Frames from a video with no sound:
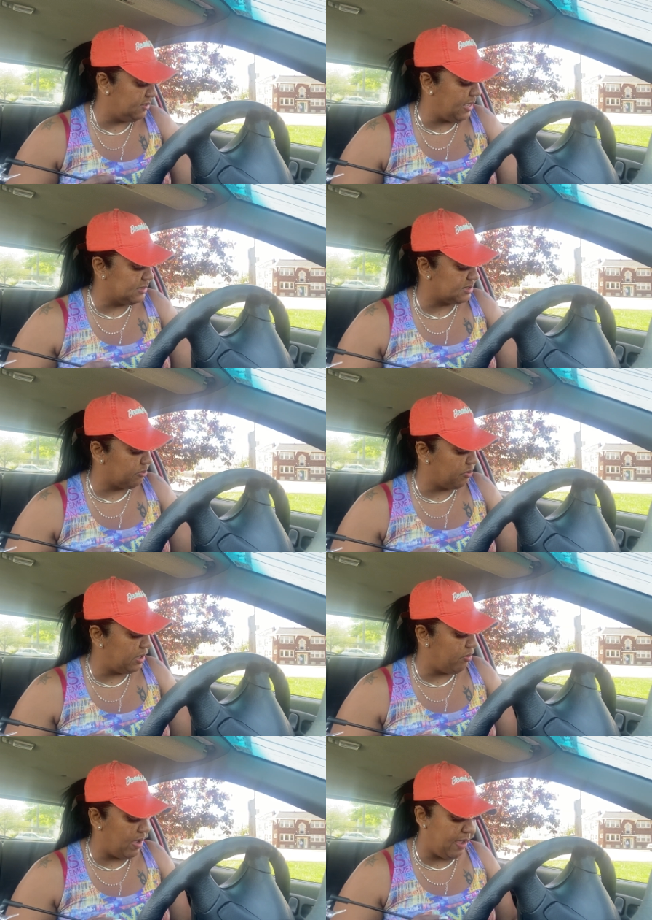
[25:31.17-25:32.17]
You got some
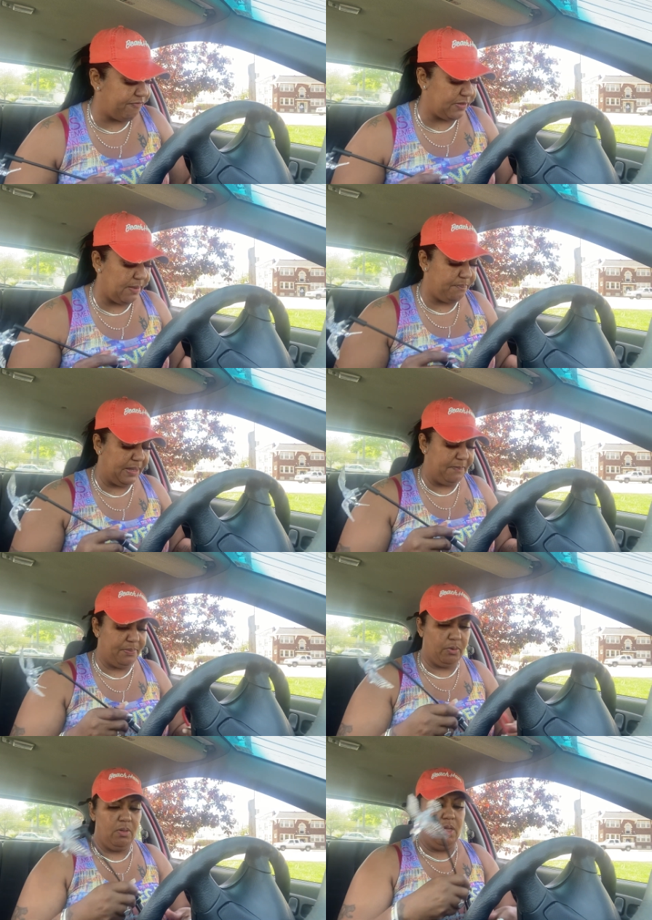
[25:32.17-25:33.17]
real effed up
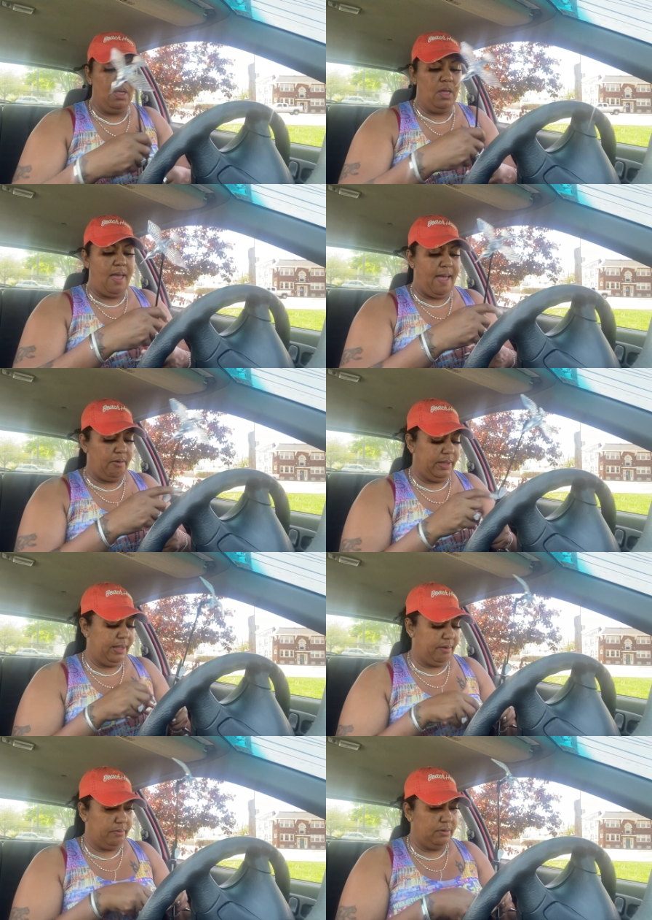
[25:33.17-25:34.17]
people out
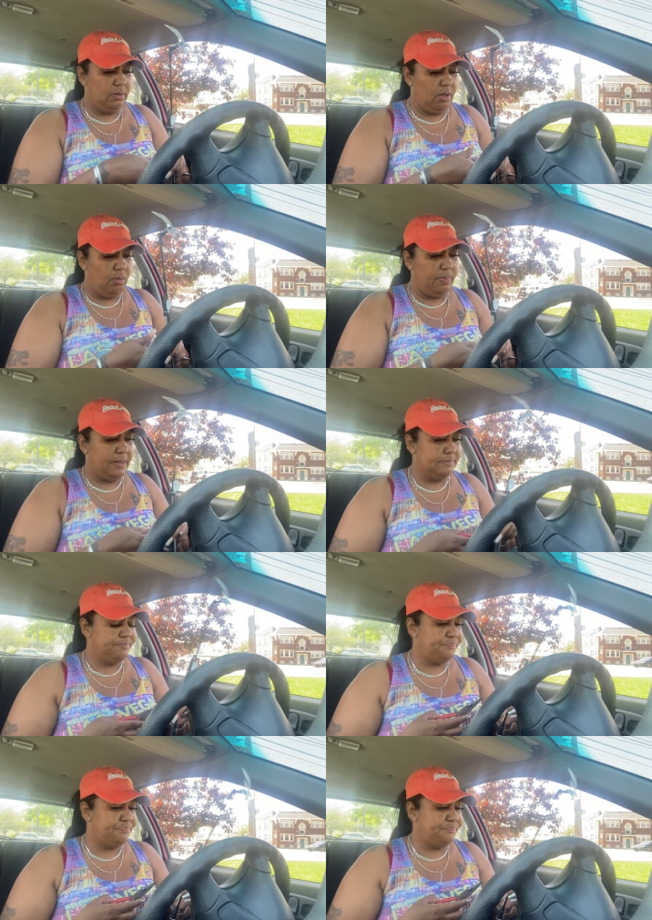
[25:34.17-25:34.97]
here, you know, but